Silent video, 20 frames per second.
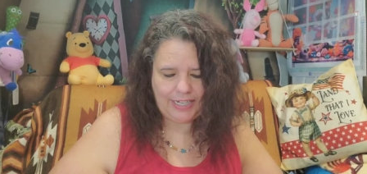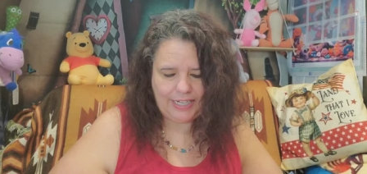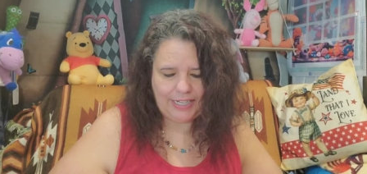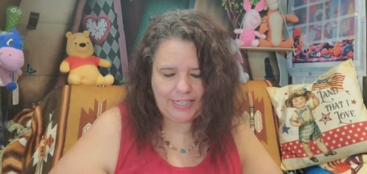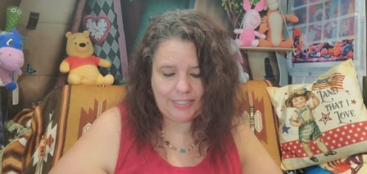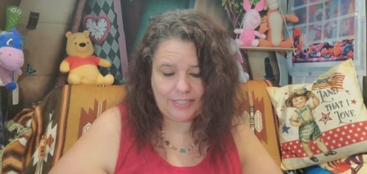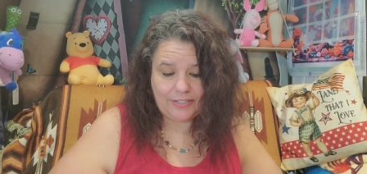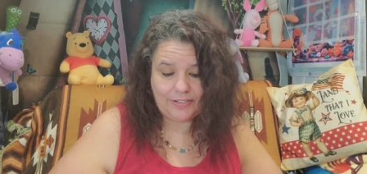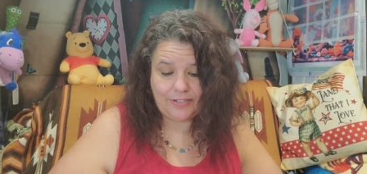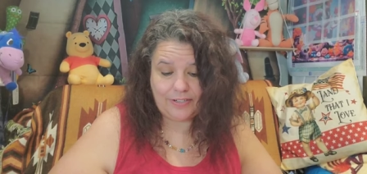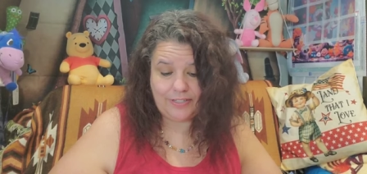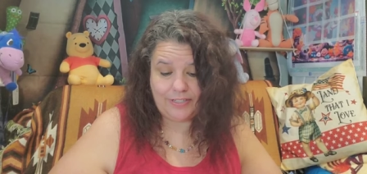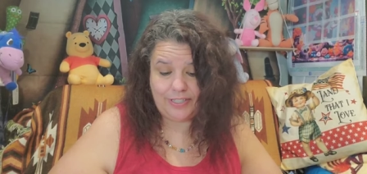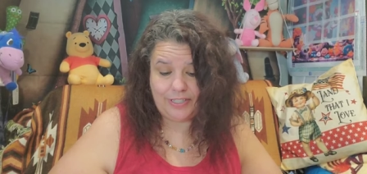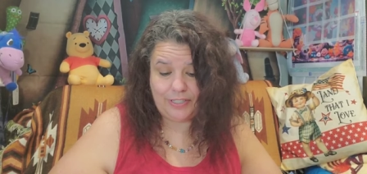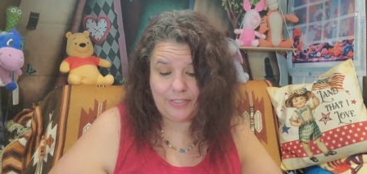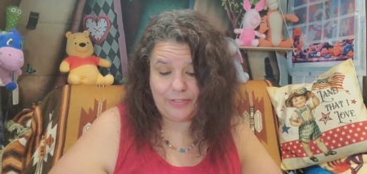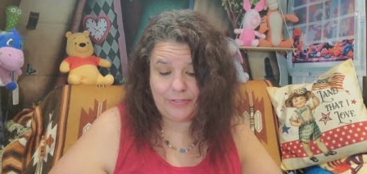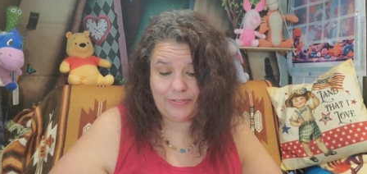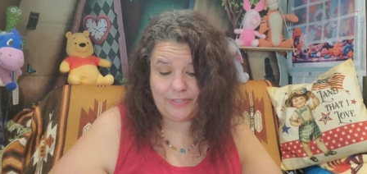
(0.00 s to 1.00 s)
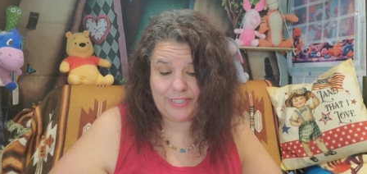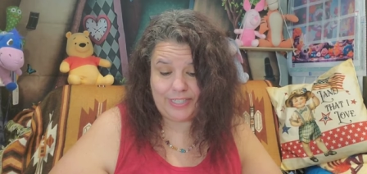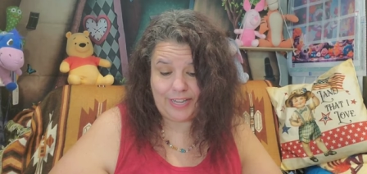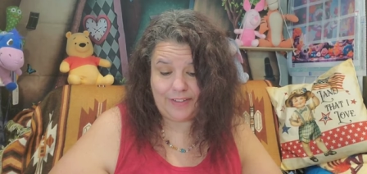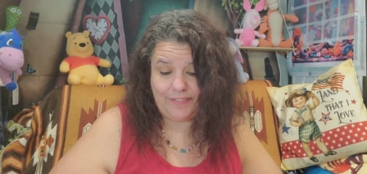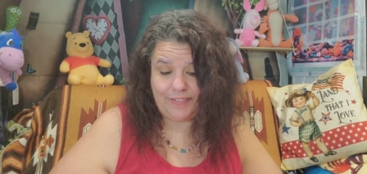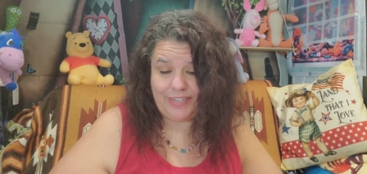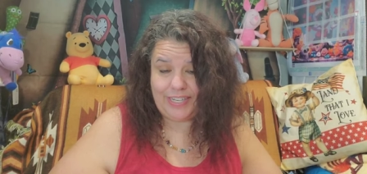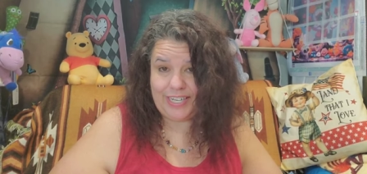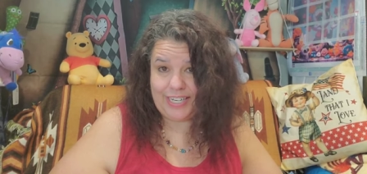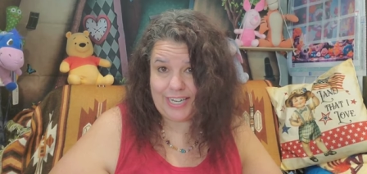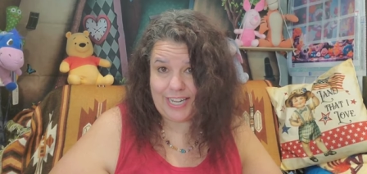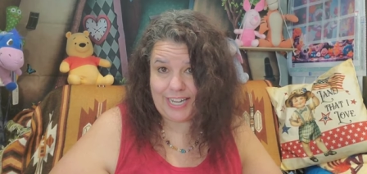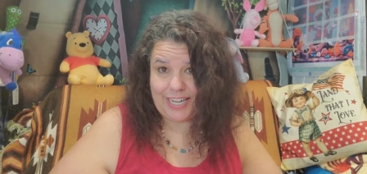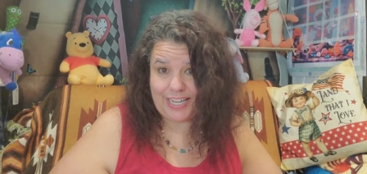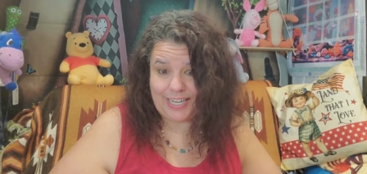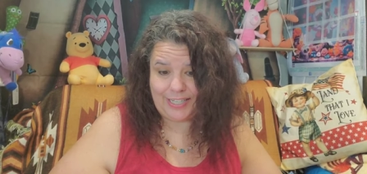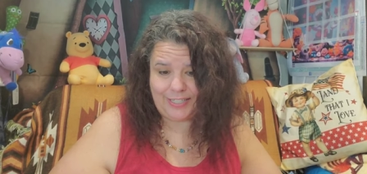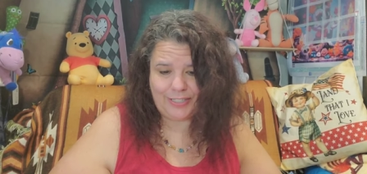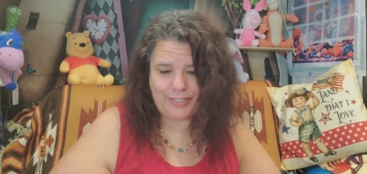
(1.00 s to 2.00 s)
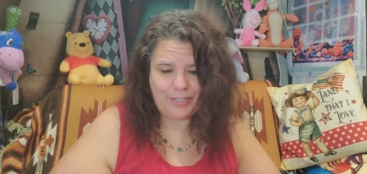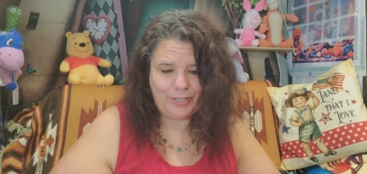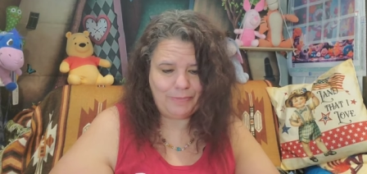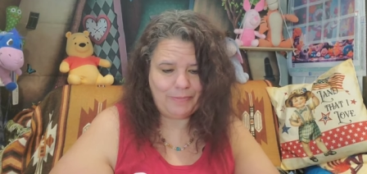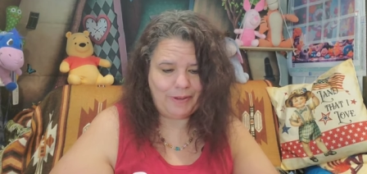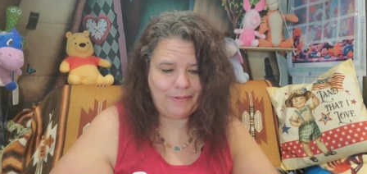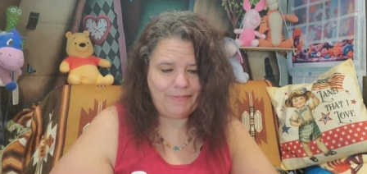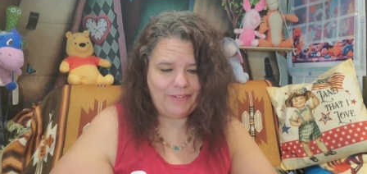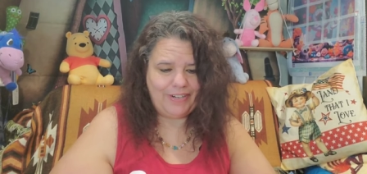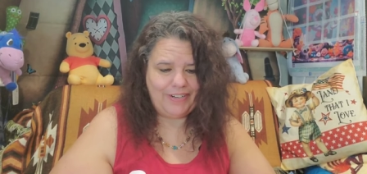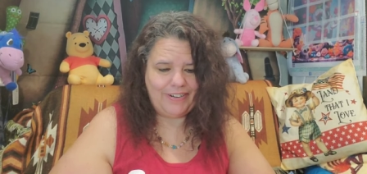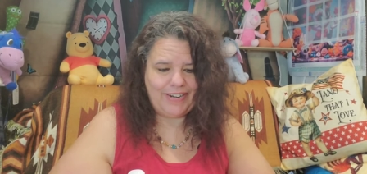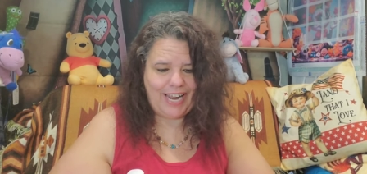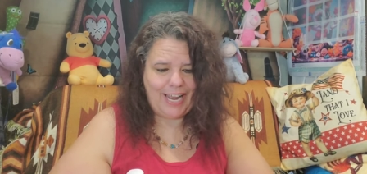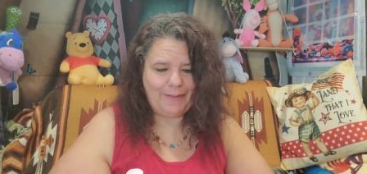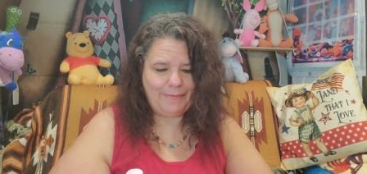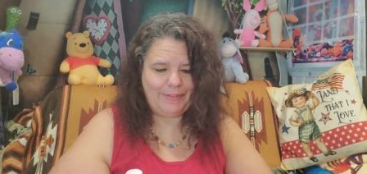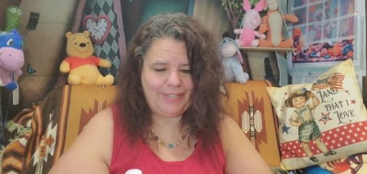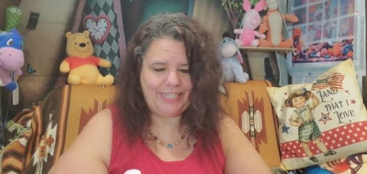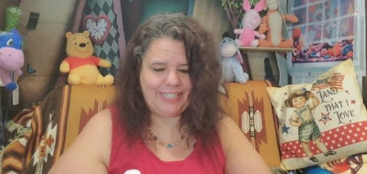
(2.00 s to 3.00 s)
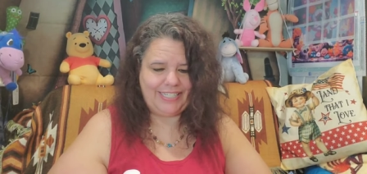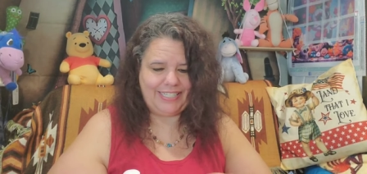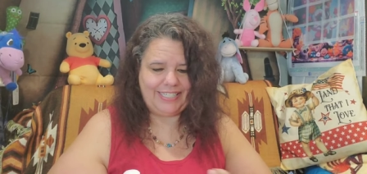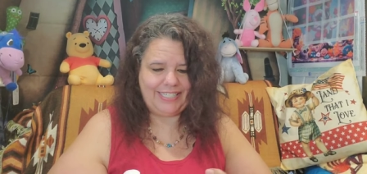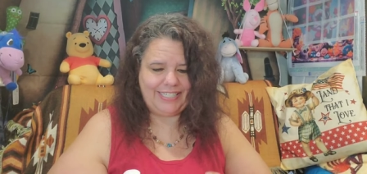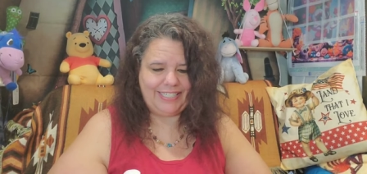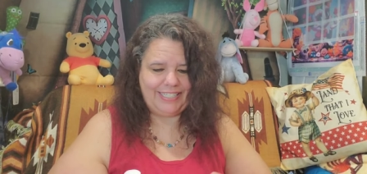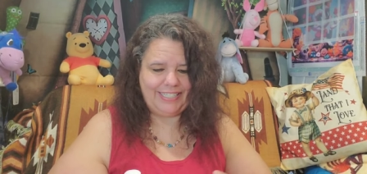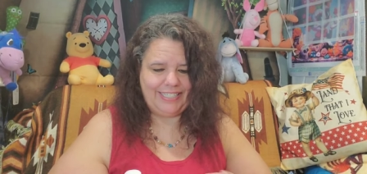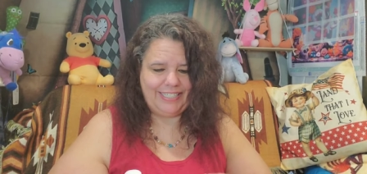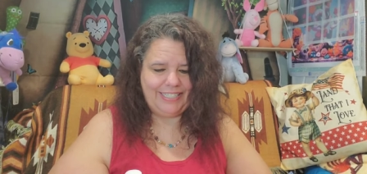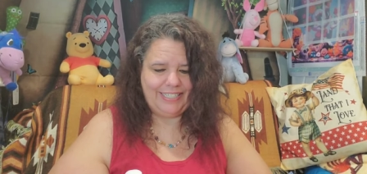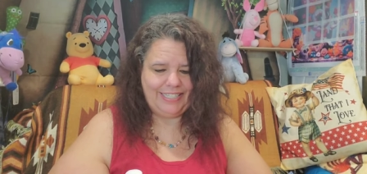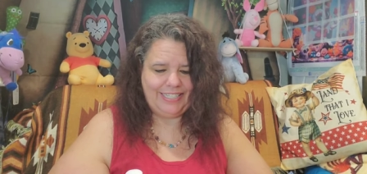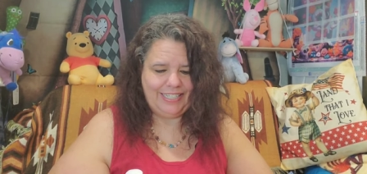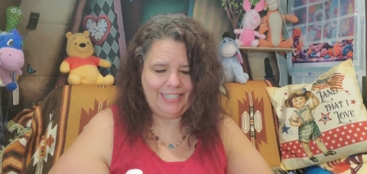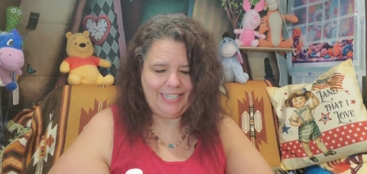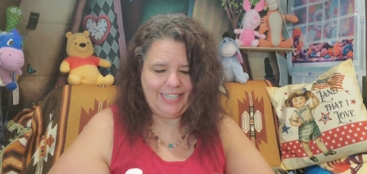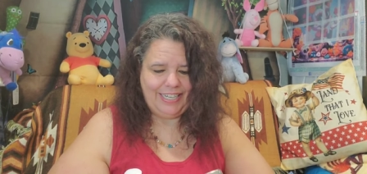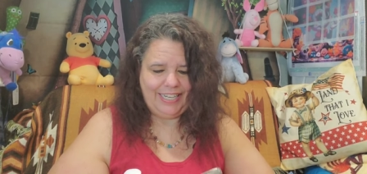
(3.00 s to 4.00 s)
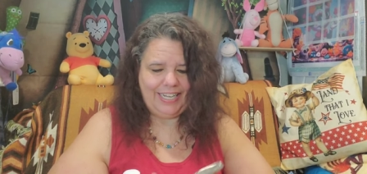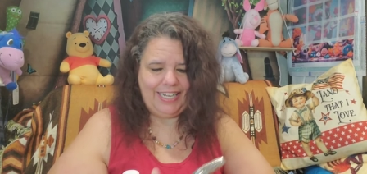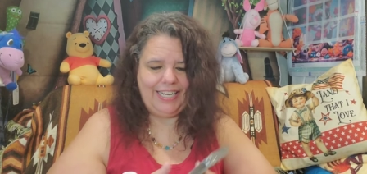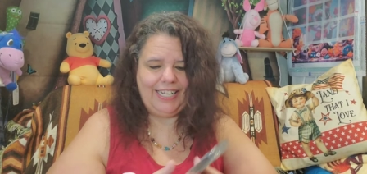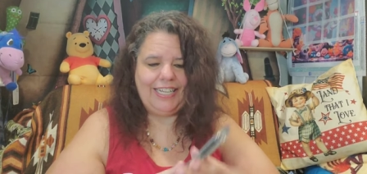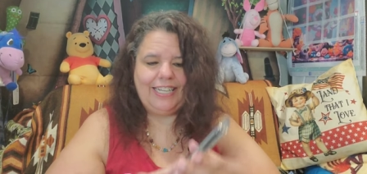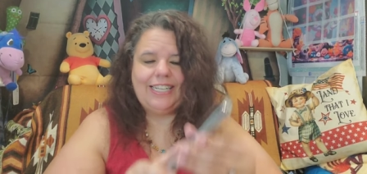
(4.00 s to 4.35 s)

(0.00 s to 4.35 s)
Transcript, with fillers: It is currently $2.79. So you might want to grab it. And